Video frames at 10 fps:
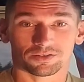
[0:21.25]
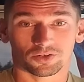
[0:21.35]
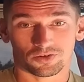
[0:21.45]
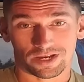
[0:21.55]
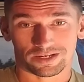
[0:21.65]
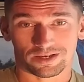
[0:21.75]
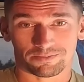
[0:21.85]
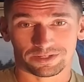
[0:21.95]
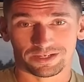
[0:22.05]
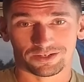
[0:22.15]
great
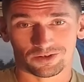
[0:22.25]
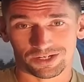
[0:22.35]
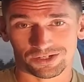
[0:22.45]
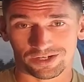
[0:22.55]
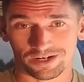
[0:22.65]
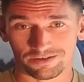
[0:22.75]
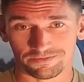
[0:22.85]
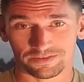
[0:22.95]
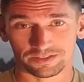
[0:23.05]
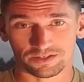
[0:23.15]
company, great shirt,
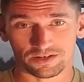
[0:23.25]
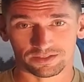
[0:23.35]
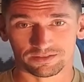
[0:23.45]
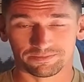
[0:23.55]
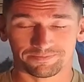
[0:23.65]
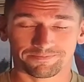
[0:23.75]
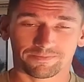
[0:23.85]
fits awesome.